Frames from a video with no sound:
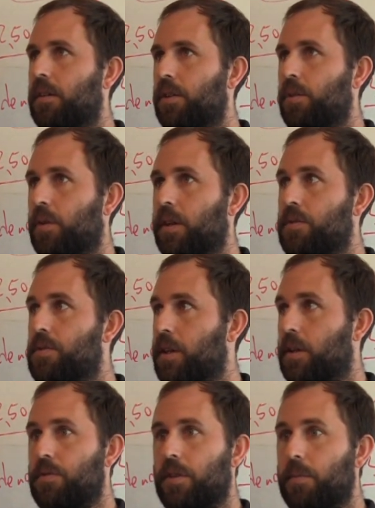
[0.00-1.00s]
you can
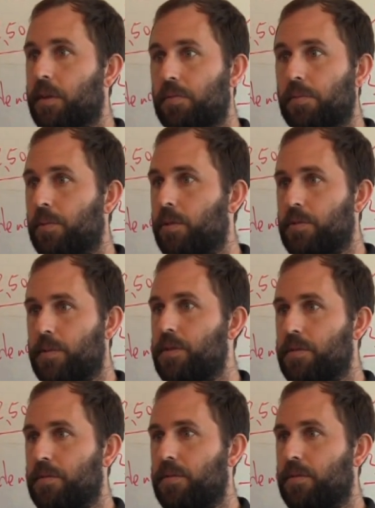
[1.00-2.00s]
sell something for more
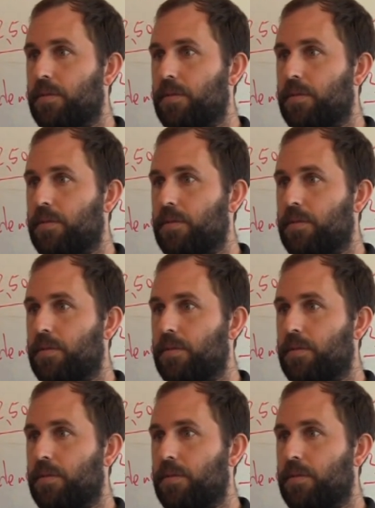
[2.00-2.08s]
expensive.